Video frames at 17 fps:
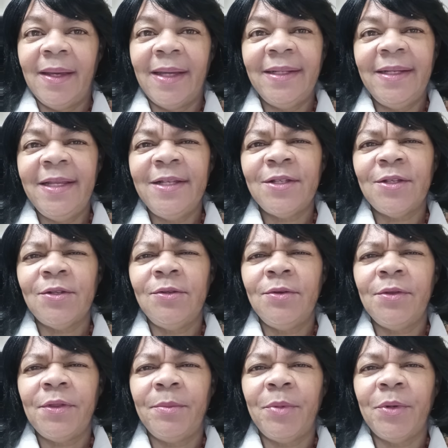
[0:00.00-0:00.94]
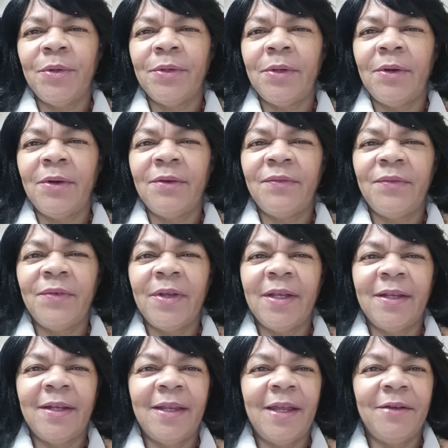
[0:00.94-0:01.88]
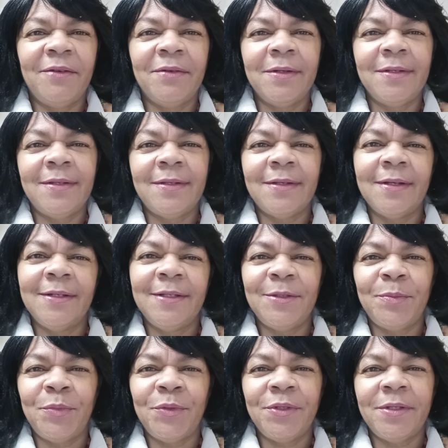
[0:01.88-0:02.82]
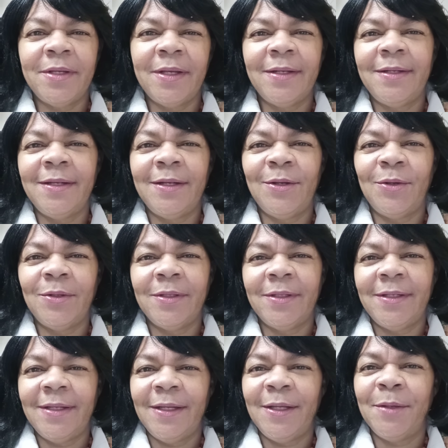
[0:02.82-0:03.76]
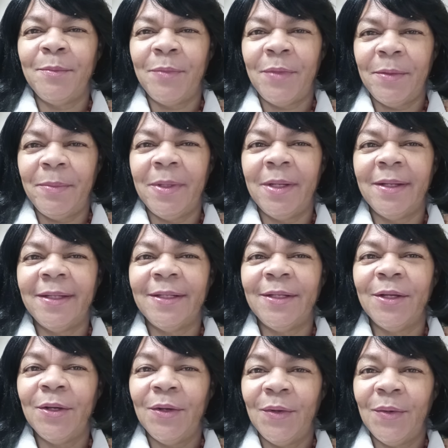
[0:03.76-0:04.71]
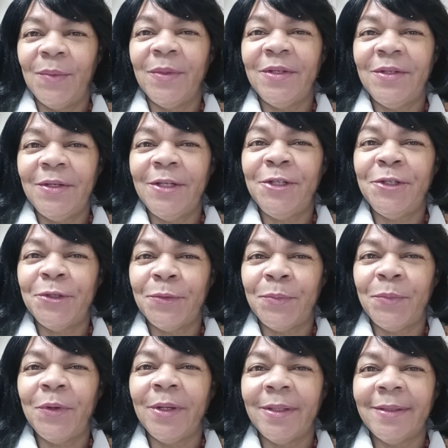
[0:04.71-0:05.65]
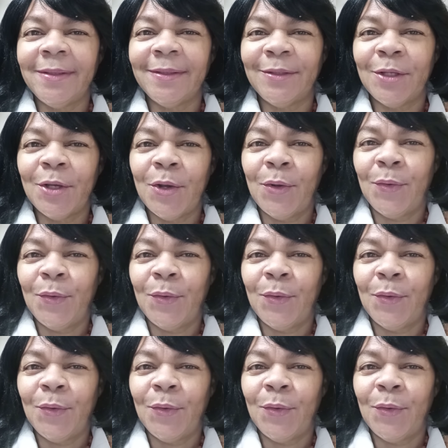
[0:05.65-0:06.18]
And he slew the burnt offering, and Aaron's sons presented unto him the blood, which he sprinkled